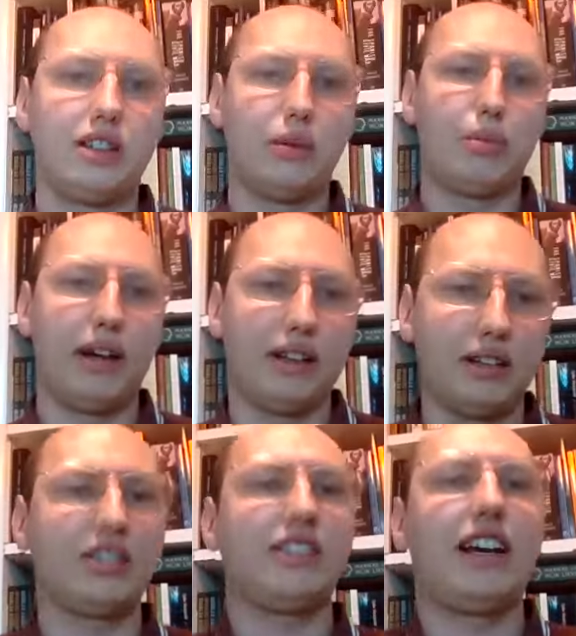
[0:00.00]

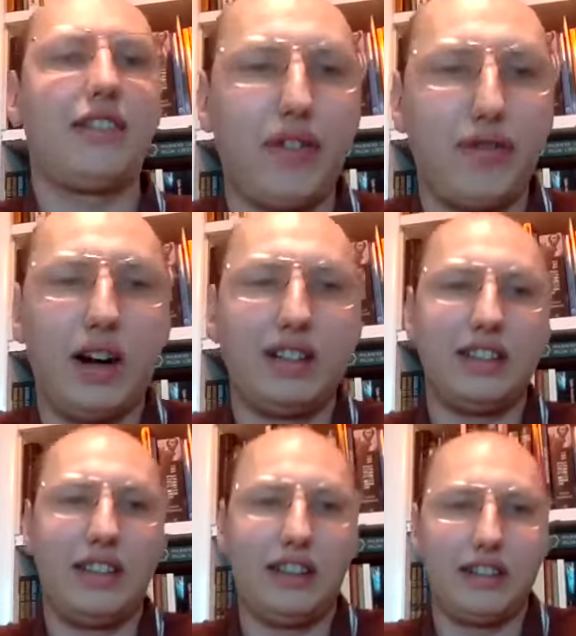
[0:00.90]
independence,
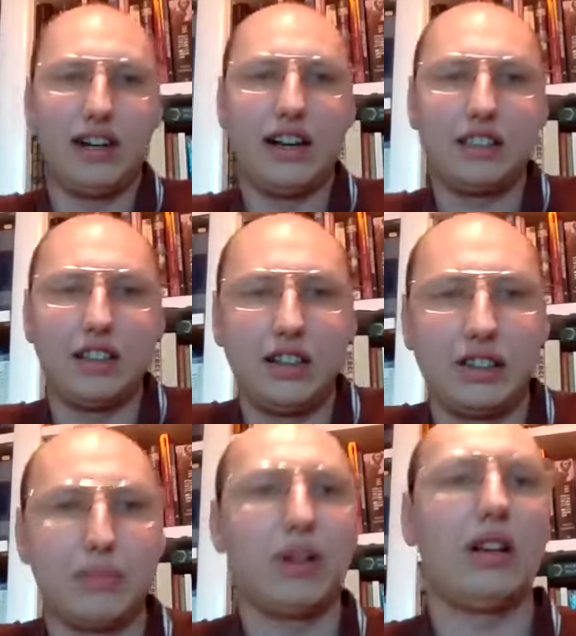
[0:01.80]
sacrificing
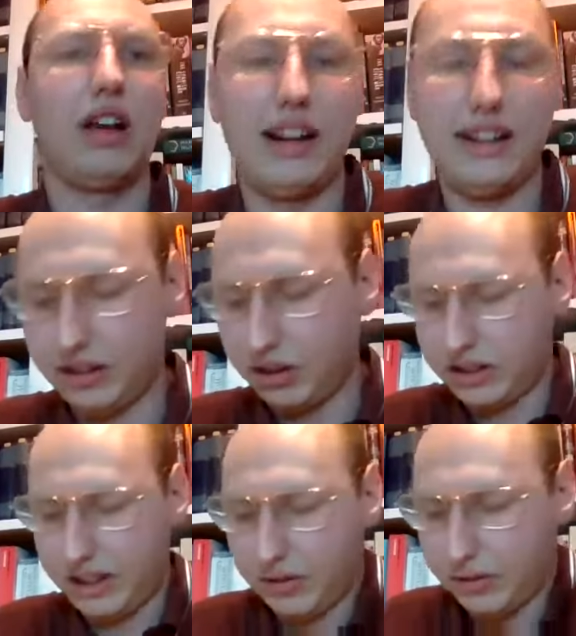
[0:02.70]
internationalism, aligning yourself